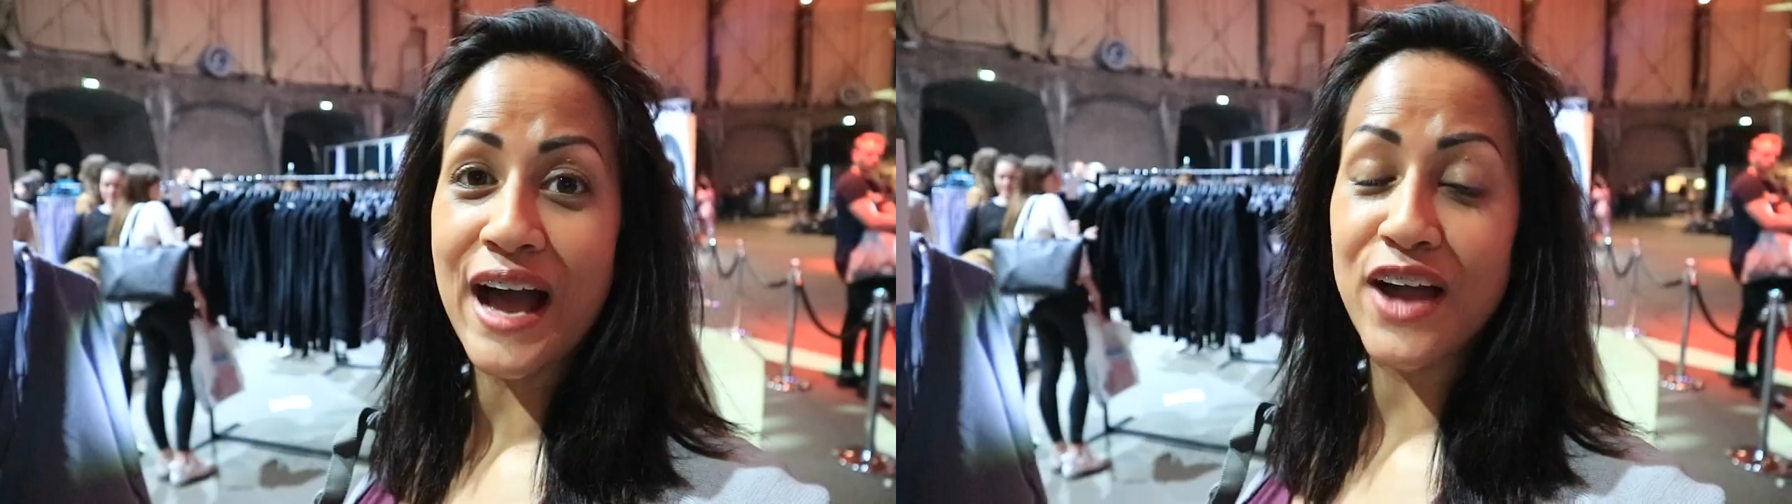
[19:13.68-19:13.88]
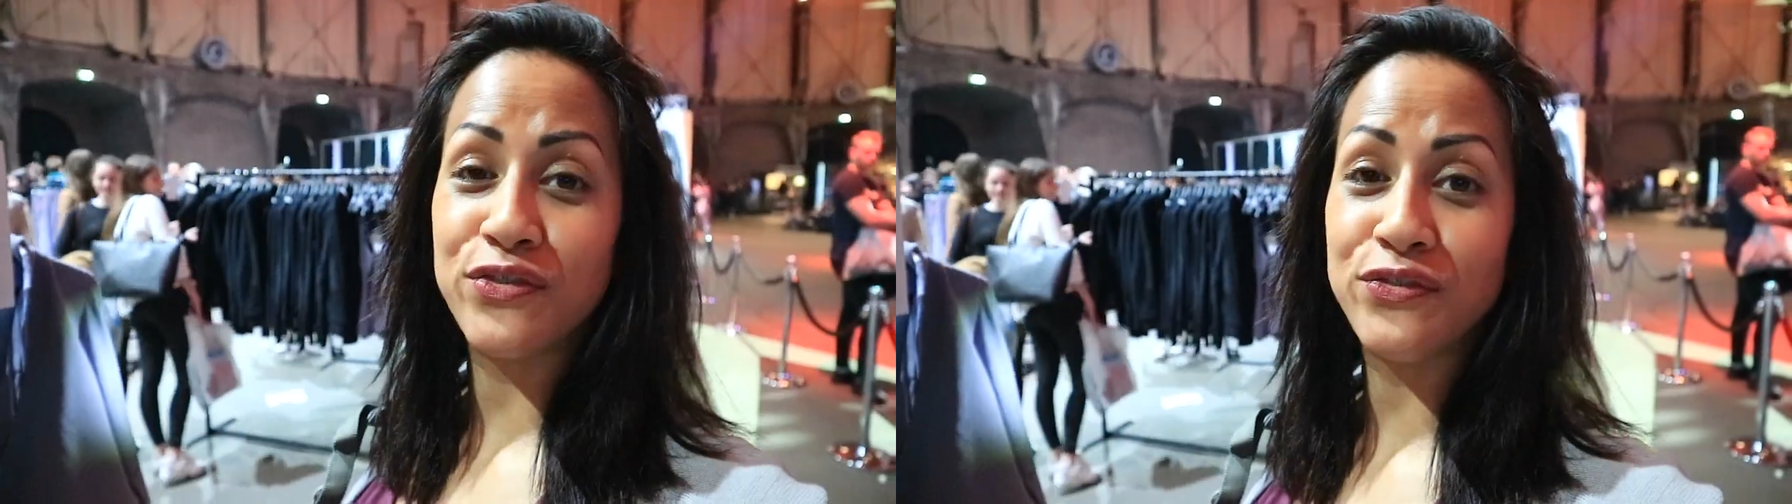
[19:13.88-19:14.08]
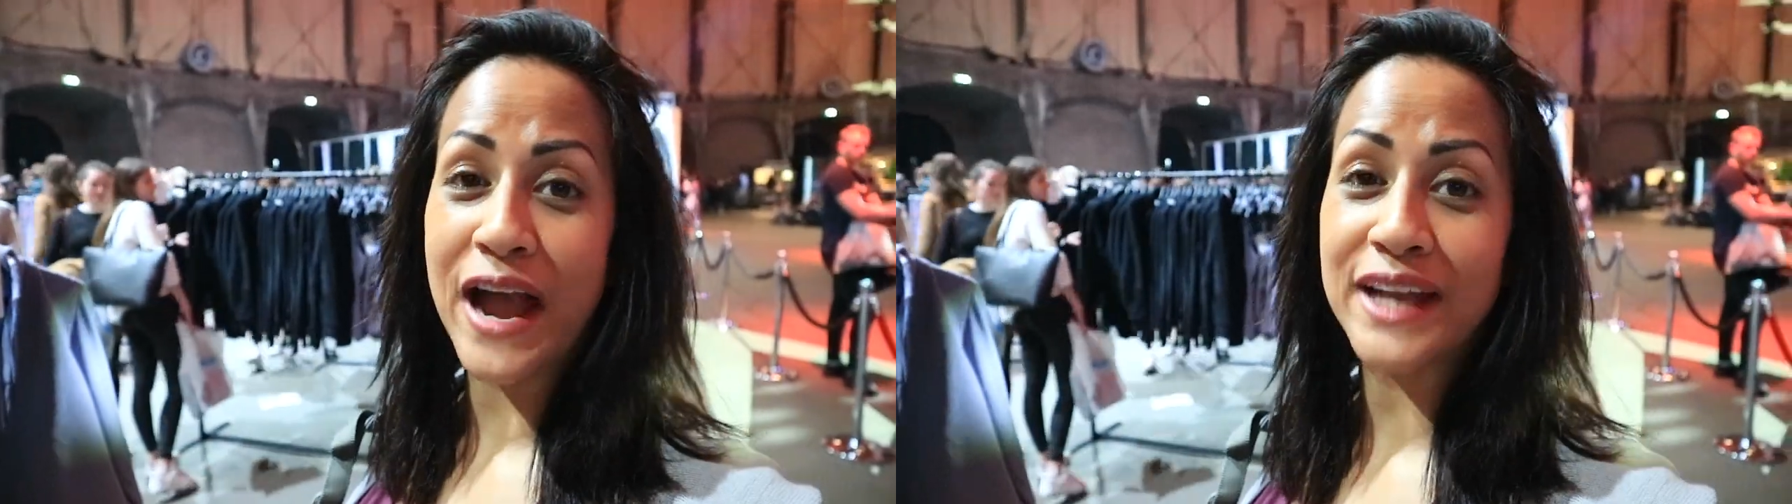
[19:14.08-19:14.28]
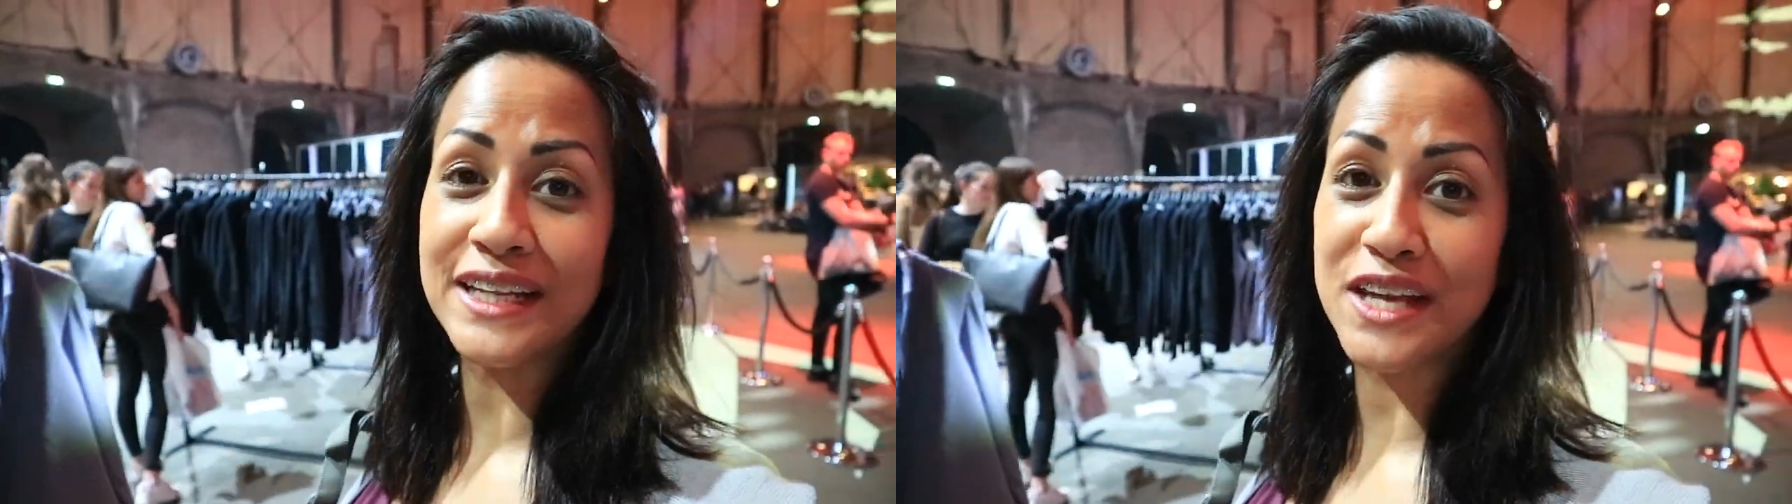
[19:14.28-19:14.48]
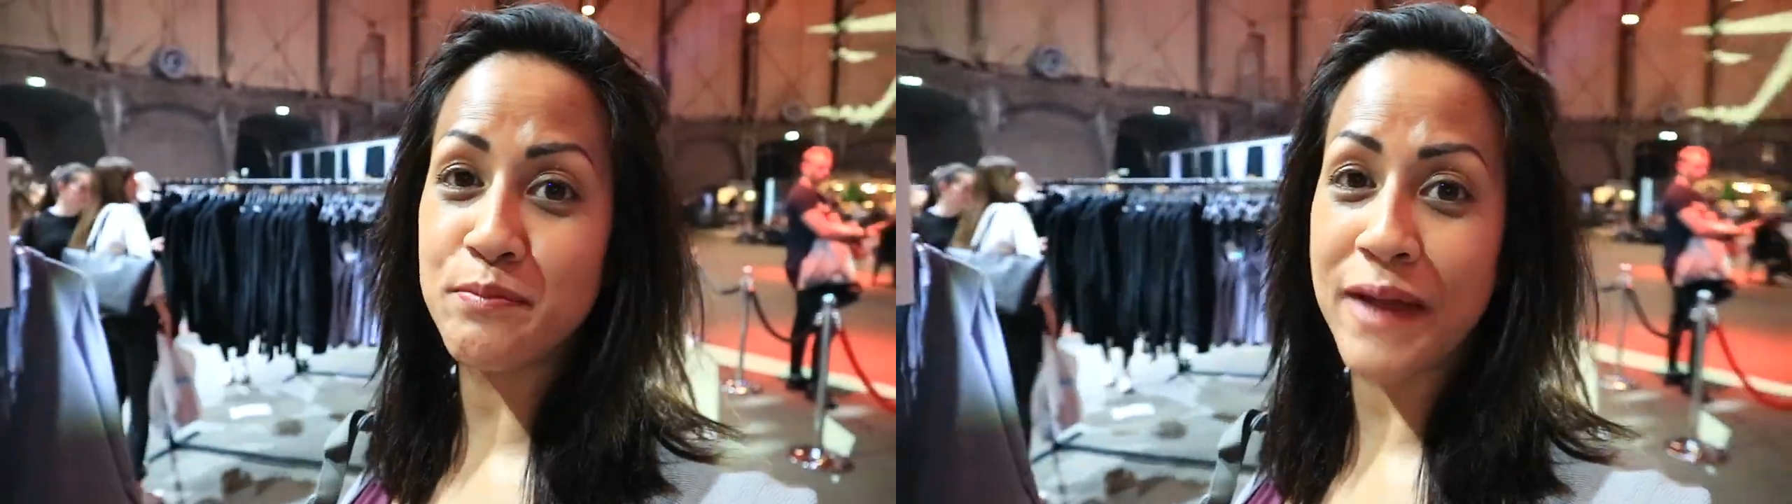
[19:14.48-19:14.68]
I
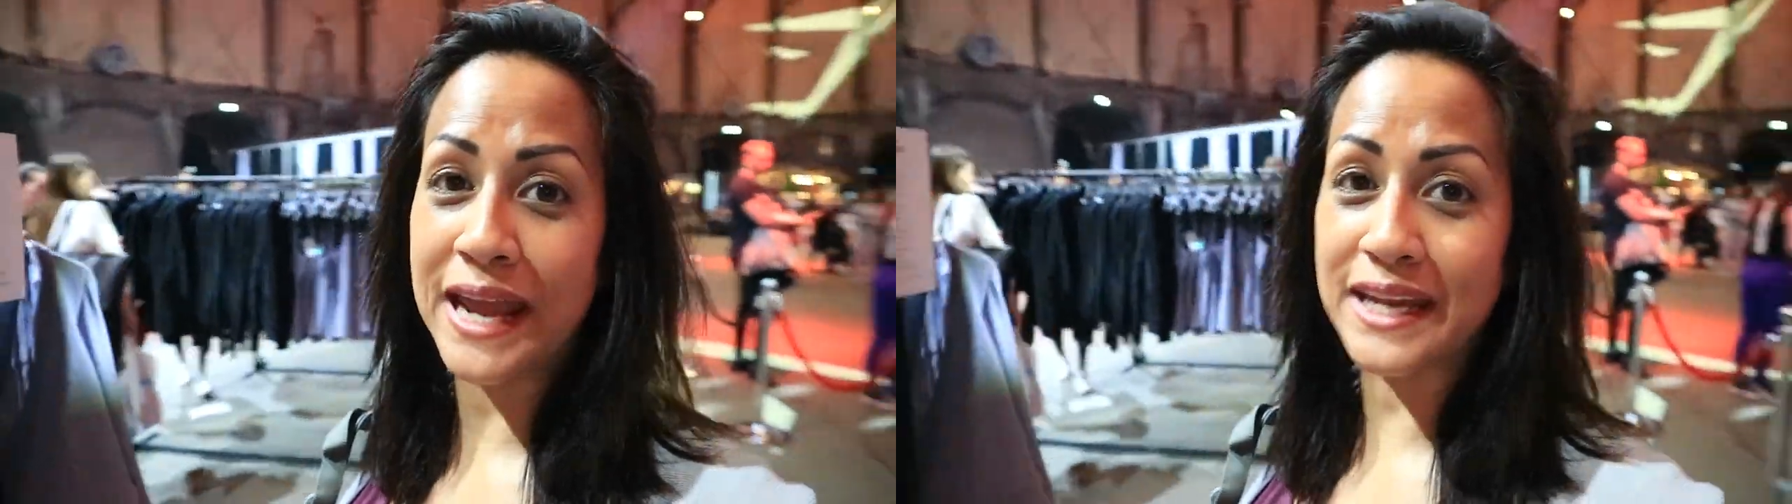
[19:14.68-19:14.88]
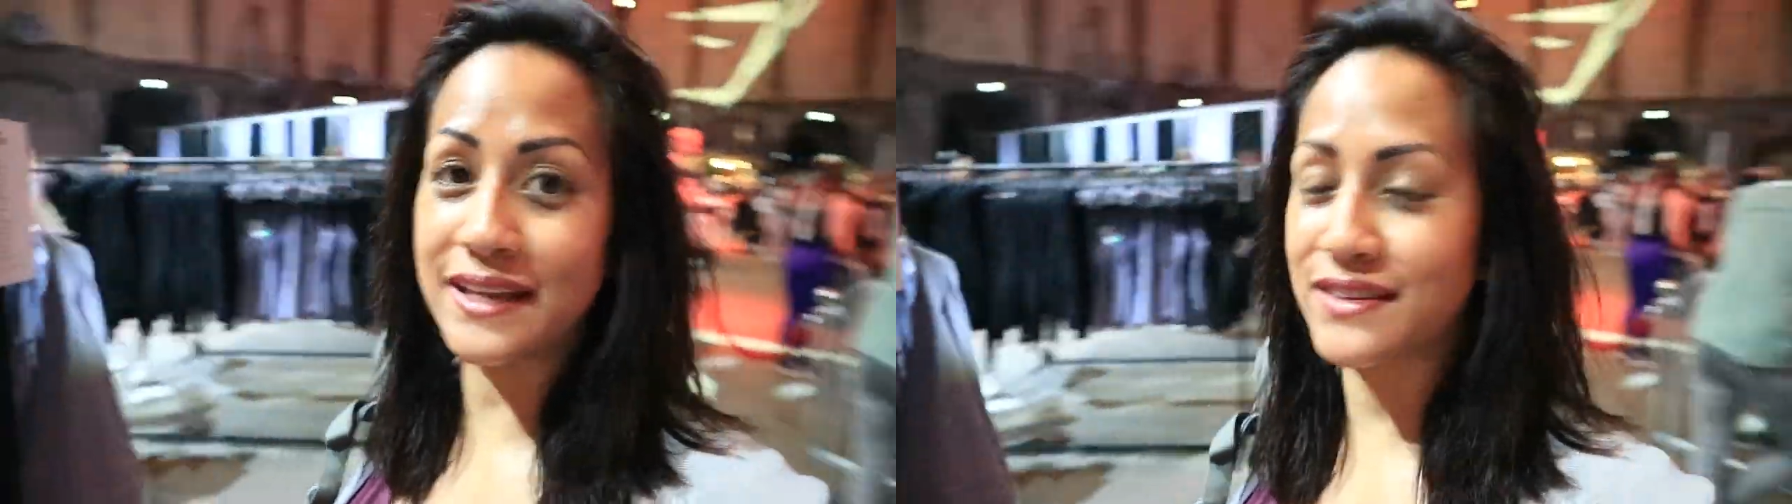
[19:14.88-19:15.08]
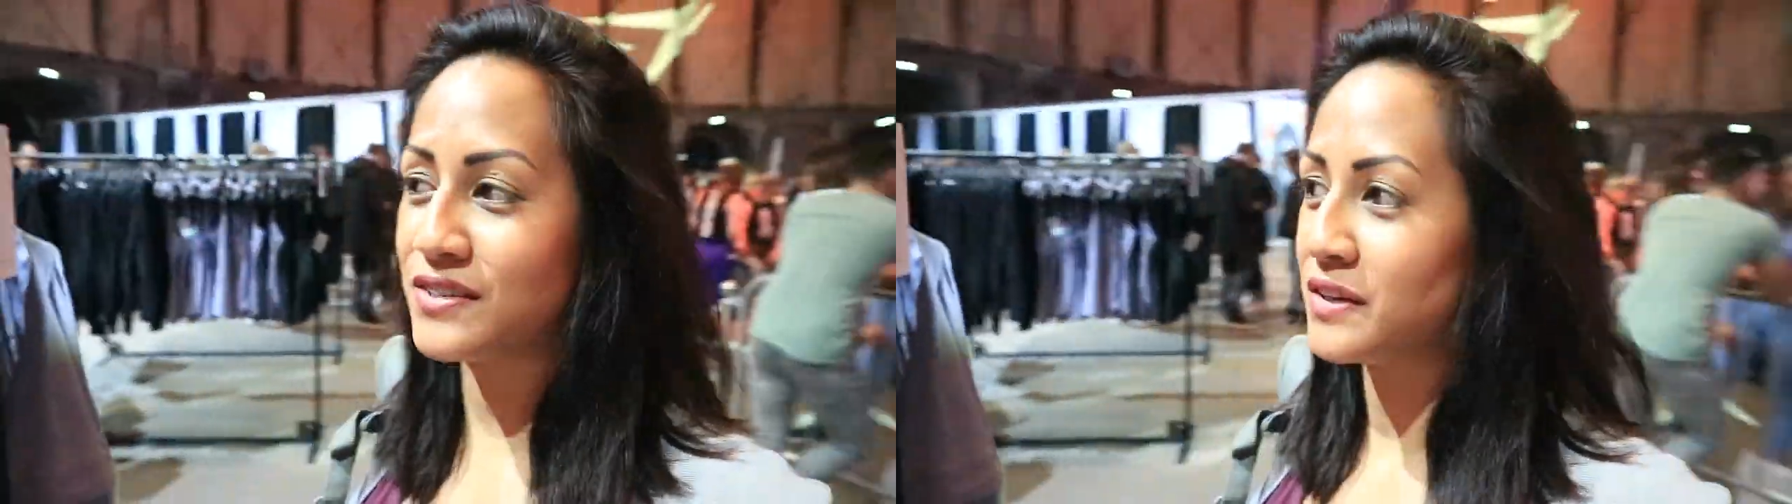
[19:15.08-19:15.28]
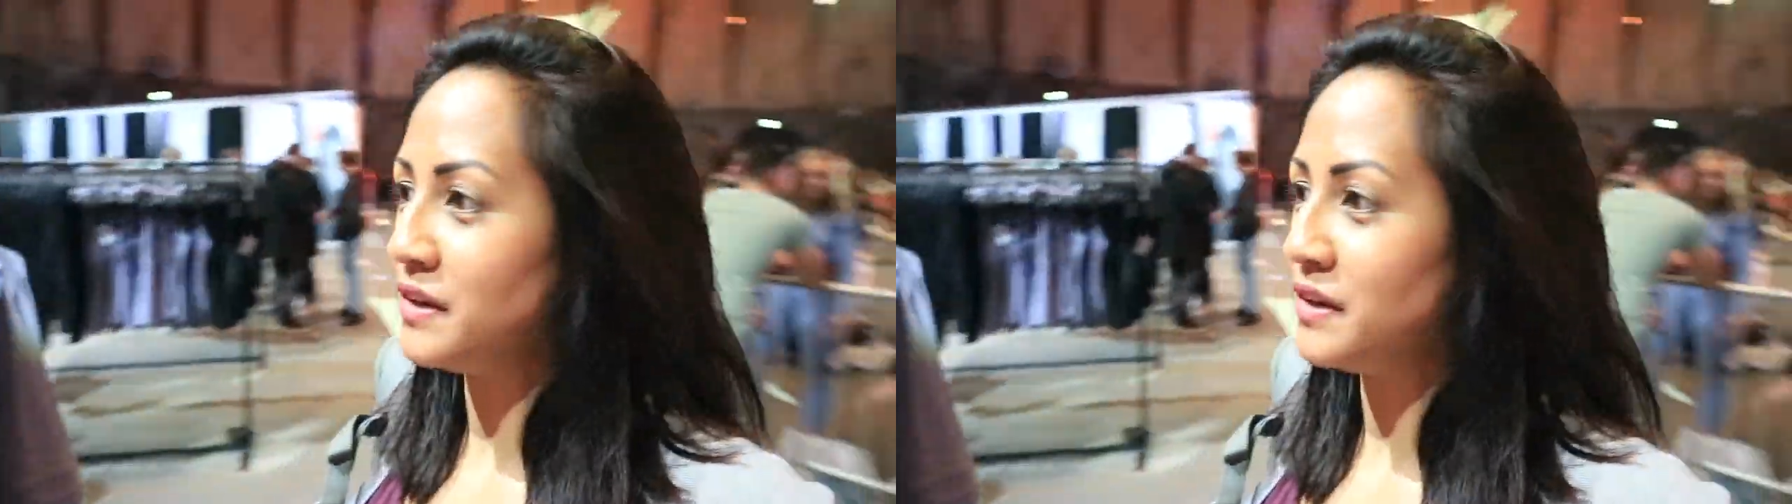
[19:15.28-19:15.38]
finally made it